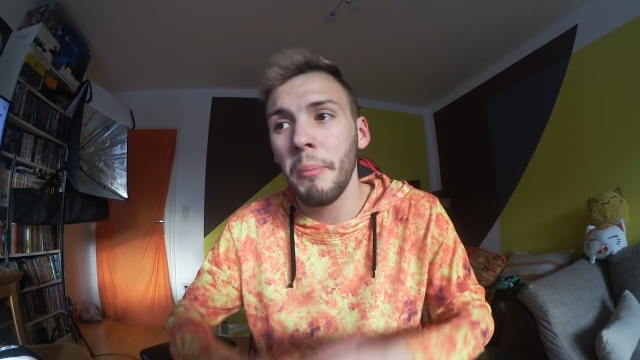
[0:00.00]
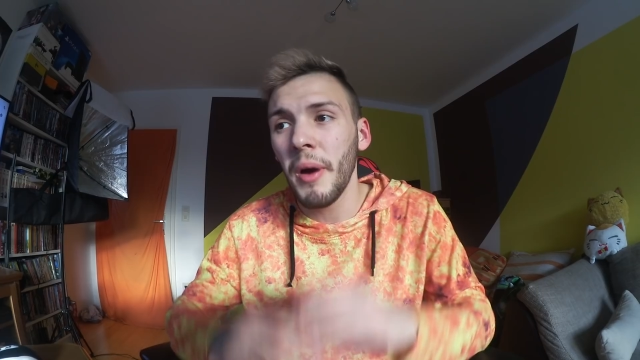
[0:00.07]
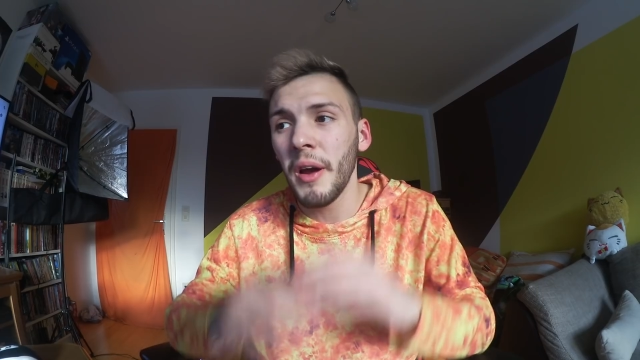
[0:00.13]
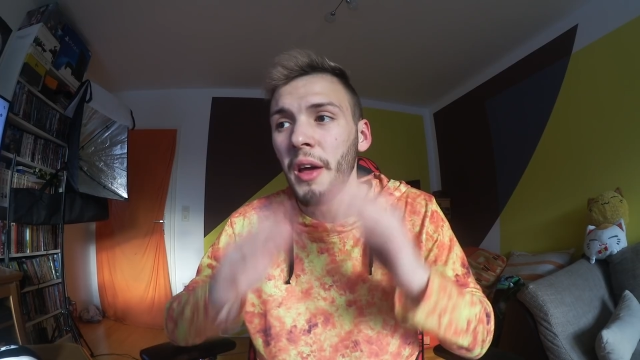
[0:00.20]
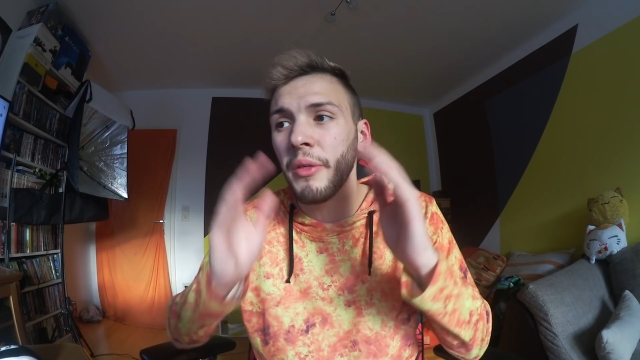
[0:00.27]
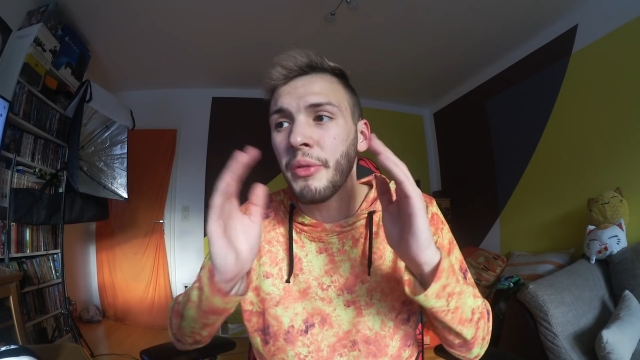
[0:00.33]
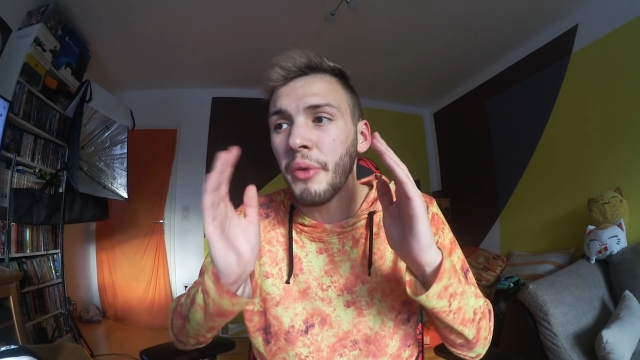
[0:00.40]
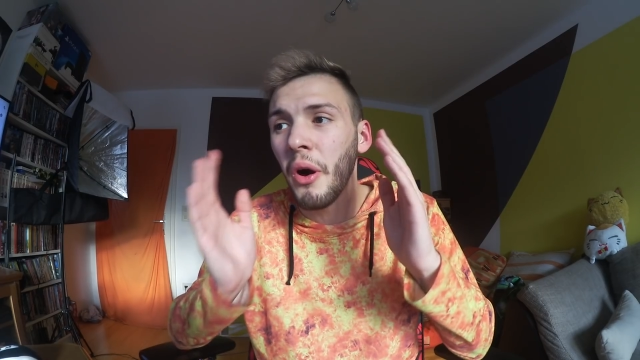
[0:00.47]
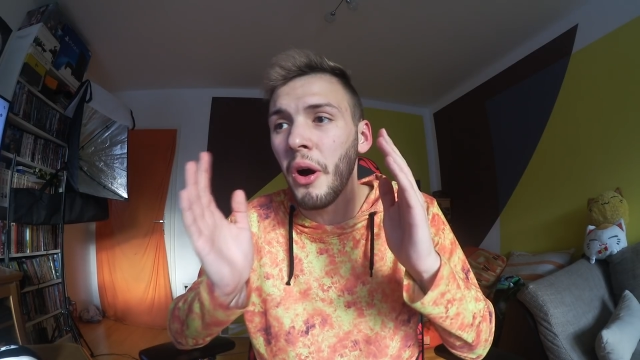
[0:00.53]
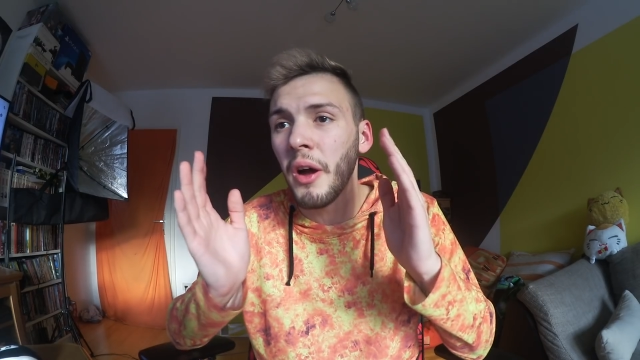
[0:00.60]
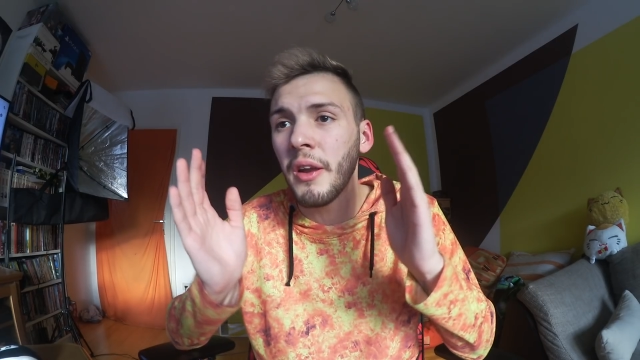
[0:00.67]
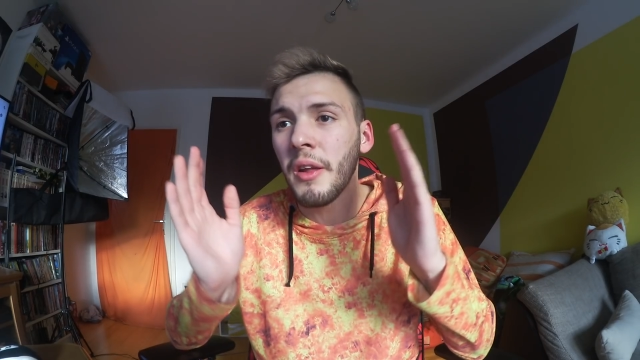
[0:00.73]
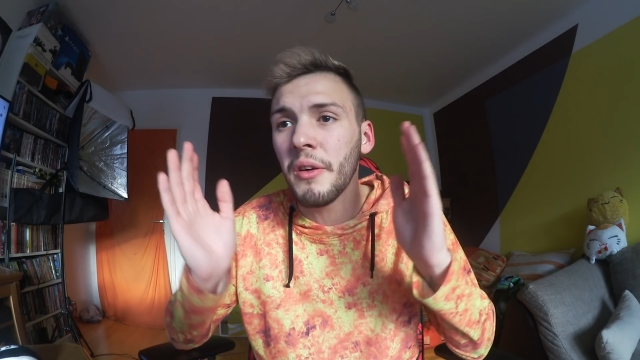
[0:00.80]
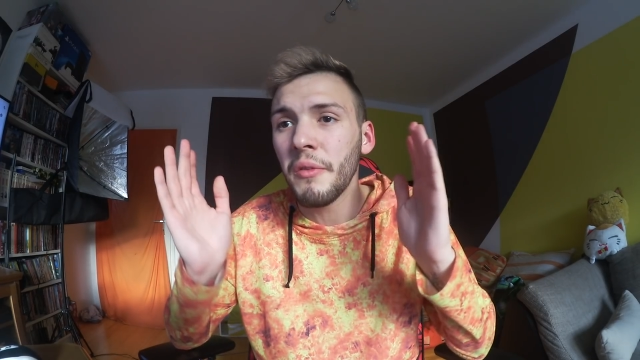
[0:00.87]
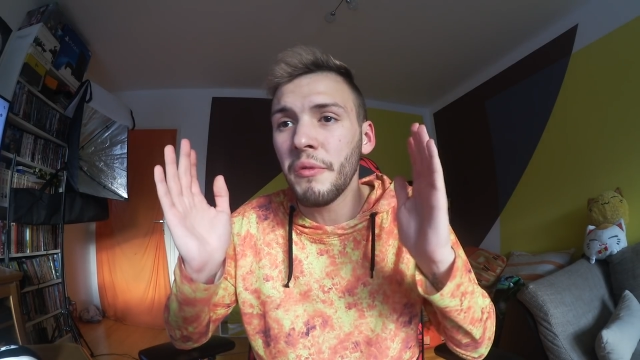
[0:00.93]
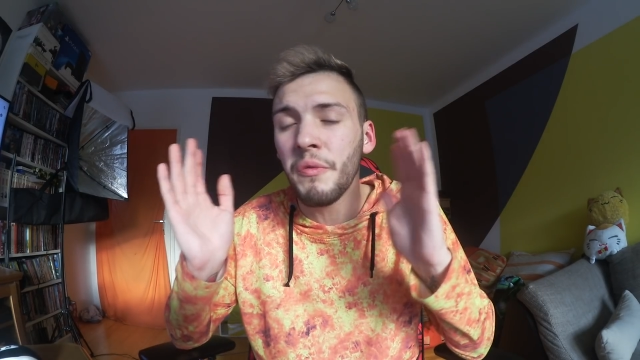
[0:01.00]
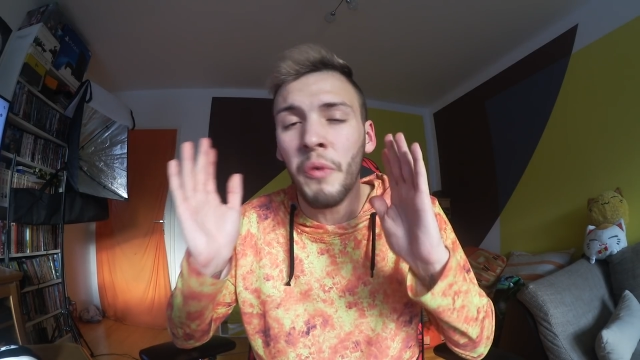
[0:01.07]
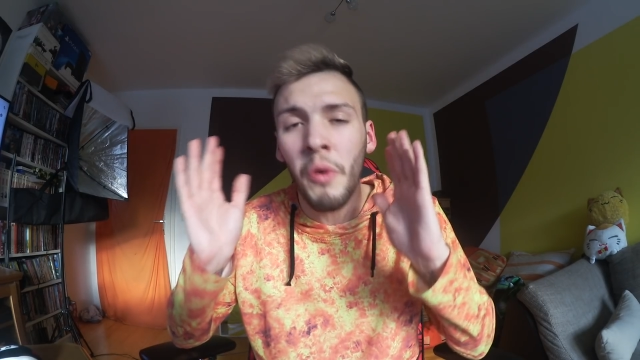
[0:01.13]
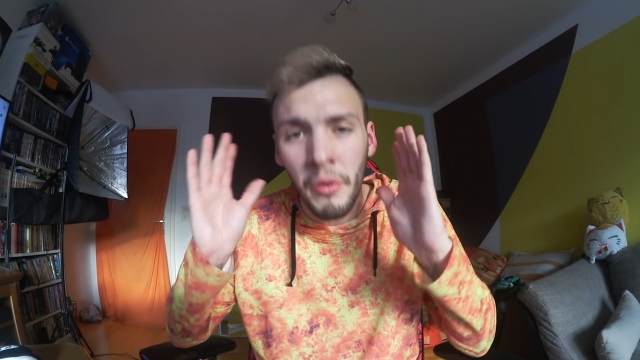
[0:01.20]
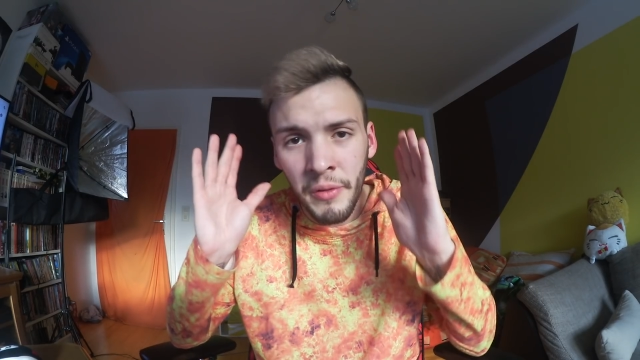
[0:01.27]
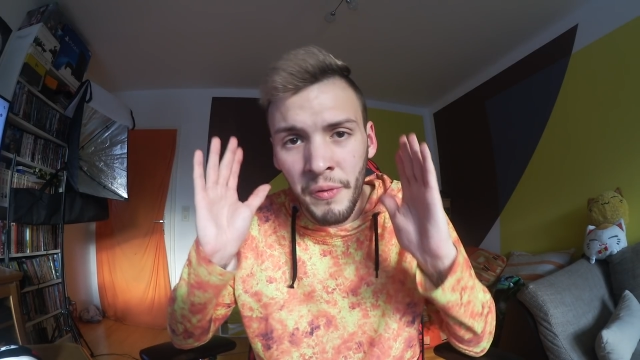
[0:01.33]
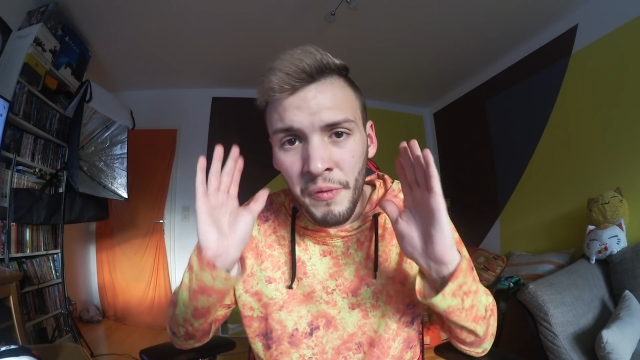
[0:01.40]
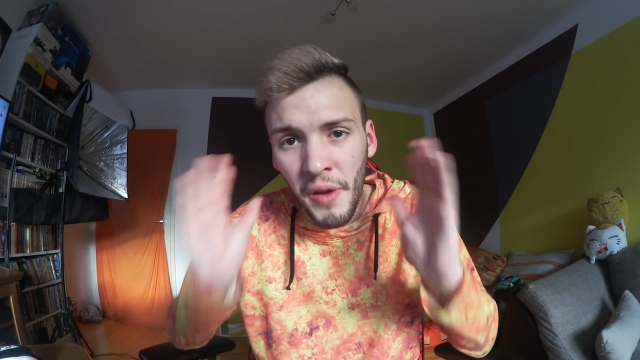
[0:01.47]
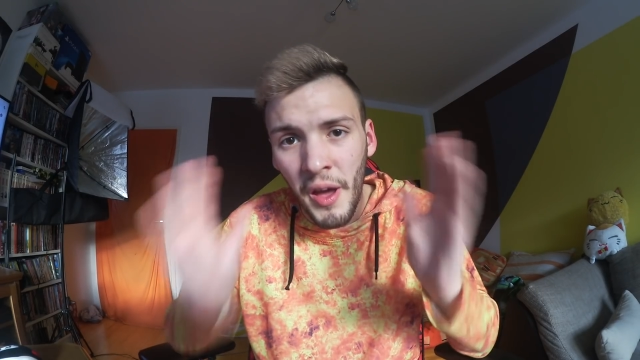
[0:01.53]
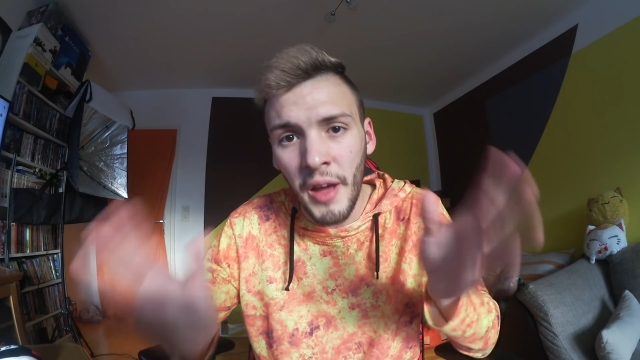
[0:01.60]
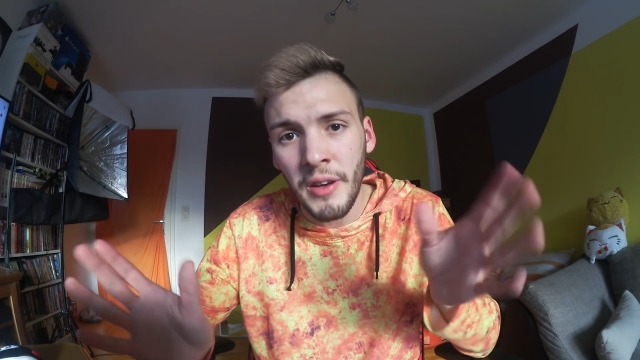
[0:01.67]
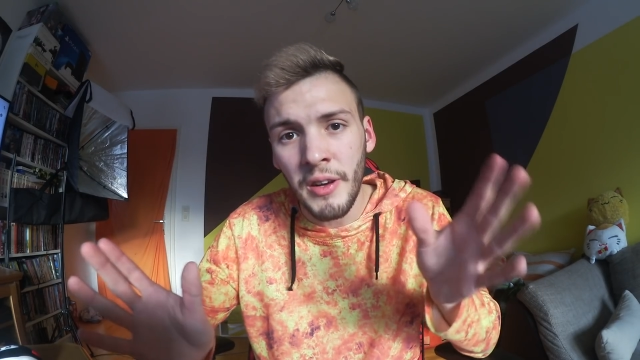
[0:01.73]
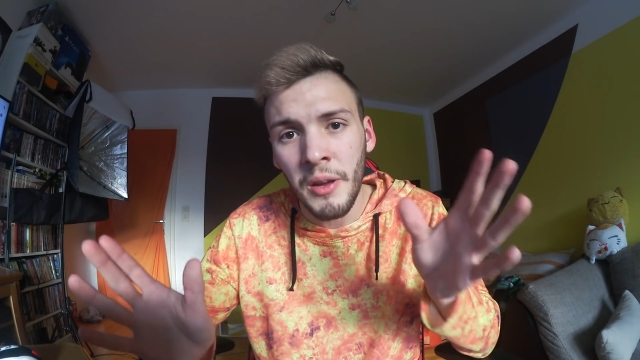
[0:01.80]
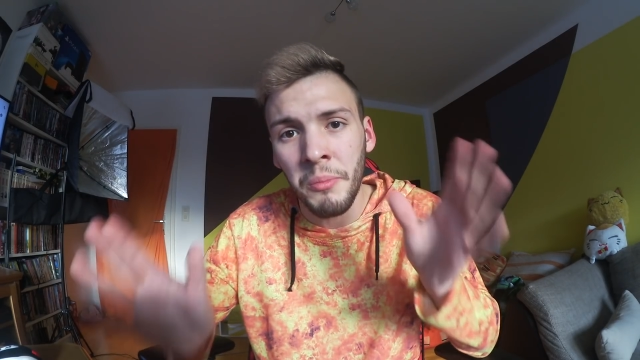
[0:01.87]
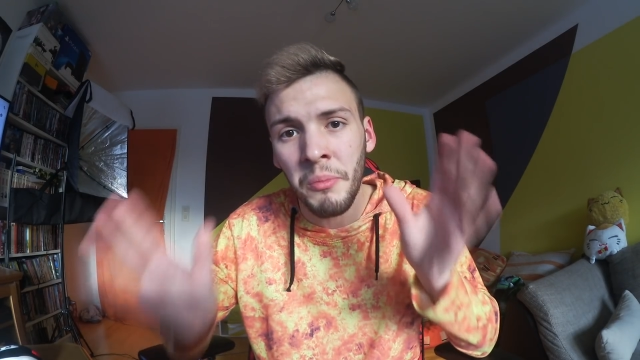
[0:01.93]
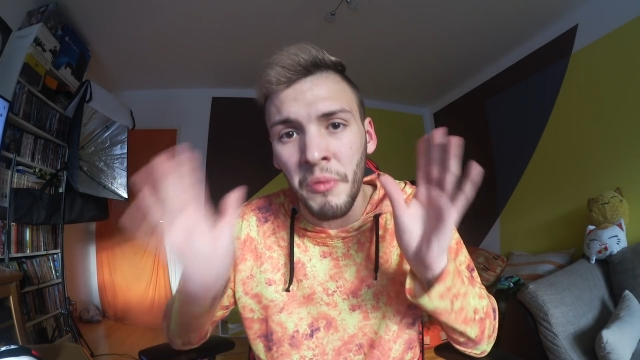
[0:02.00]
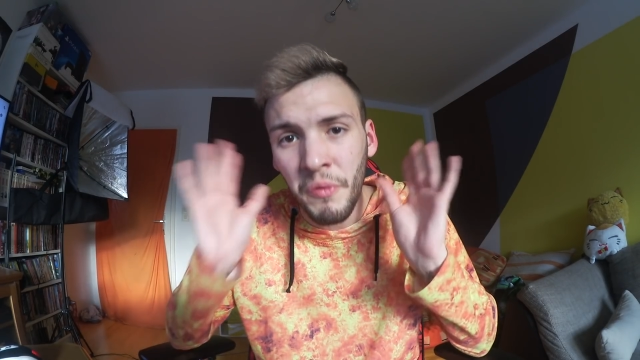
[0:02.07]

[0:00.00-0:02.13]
But I thought for the fandom,